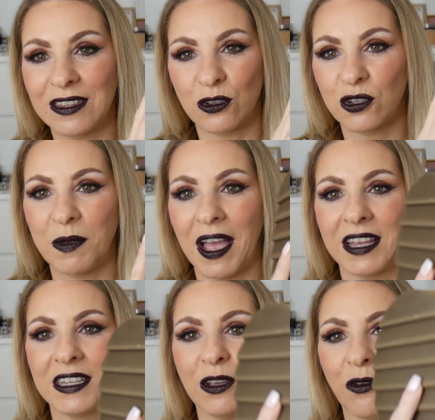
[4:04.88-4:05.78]
would just be
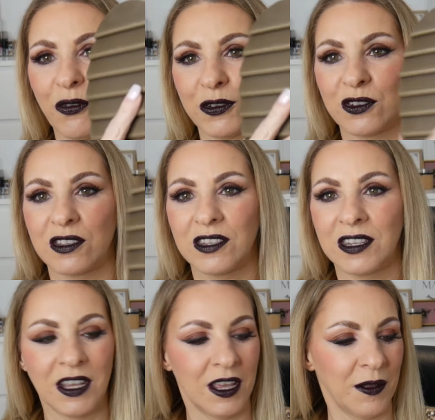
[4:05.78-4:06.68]
ideal for
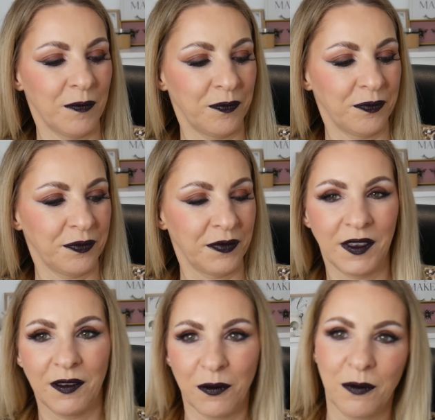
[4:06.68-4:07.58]
just
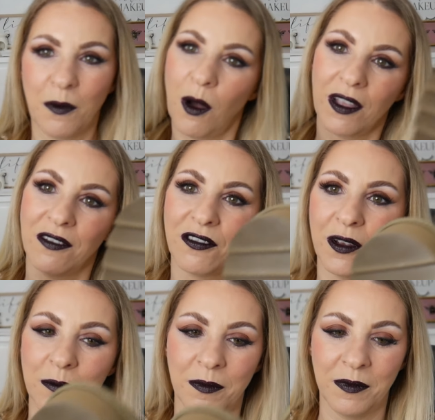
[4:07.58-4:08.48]
walking
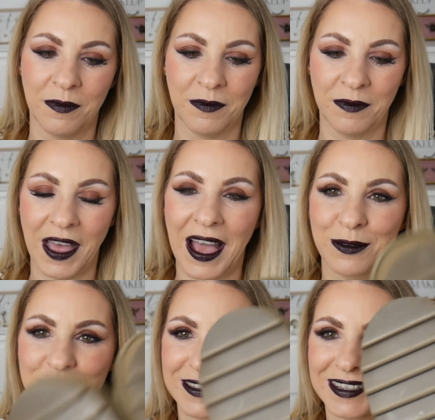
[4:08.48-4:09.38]
from the
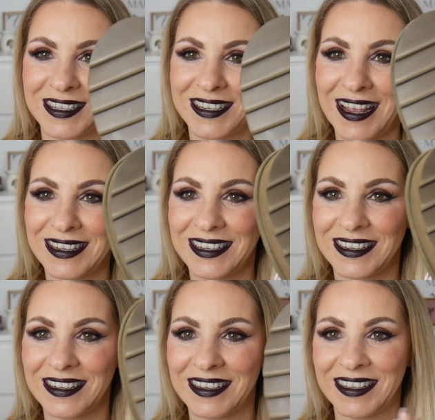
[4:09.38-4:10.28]
house to the shed
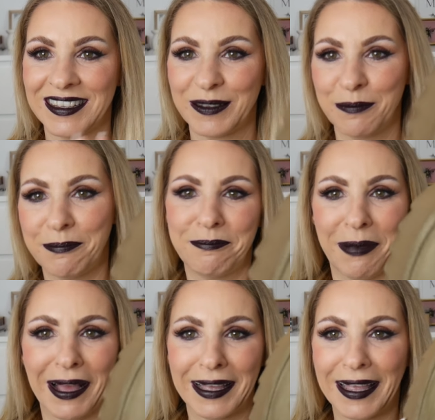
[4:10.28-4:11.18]
and
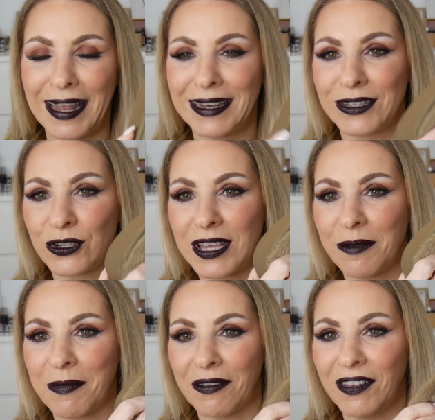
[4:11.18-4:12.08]
back again, and just
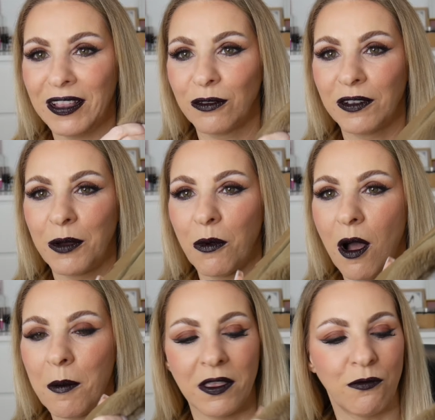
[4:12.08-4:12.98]
keeping my feet lovely and
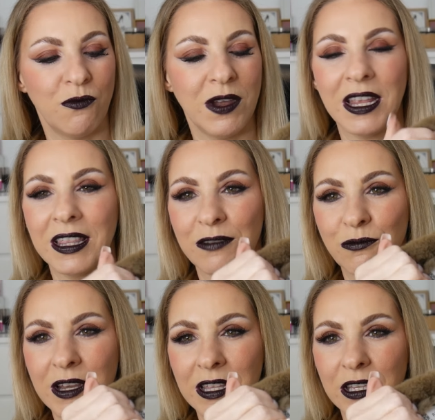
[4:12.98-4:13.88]
warm, and they're really,
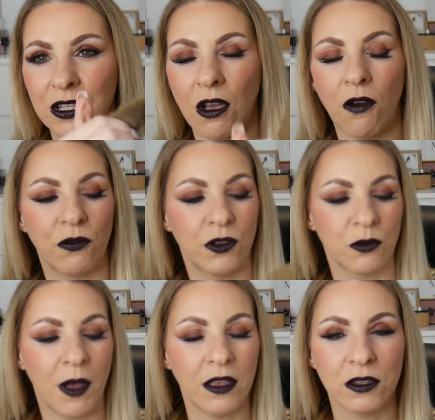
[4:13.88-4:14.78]
really soft
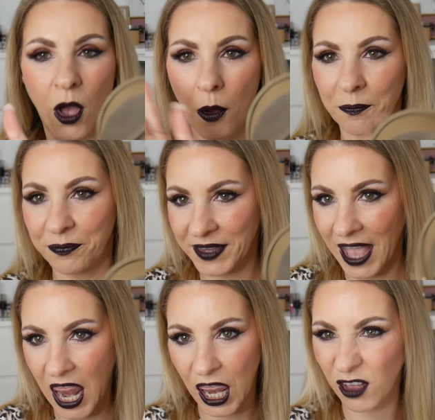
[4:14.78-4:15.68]
as well. So
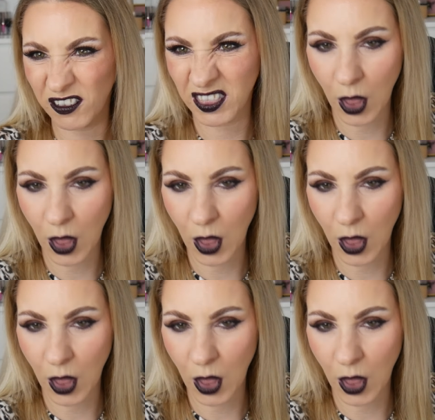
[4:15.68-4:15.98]
yeah, loving